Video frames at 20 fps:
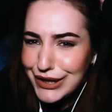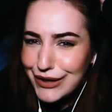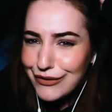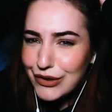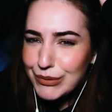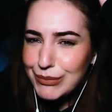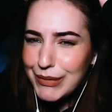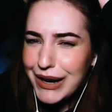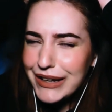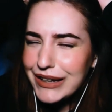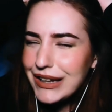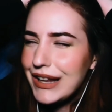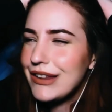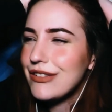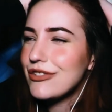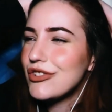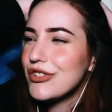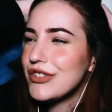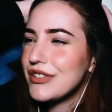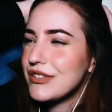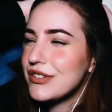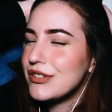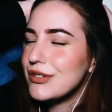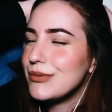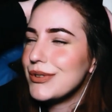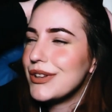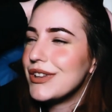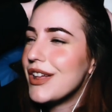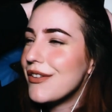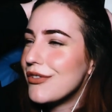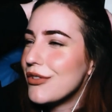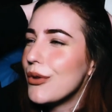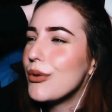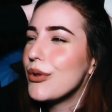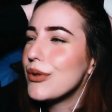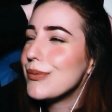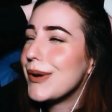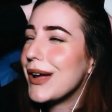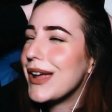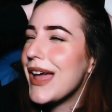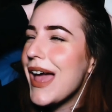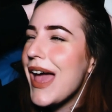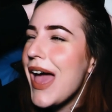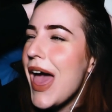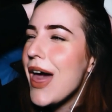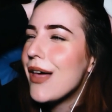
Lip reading: Never mind. Let's just assume that Death Note is my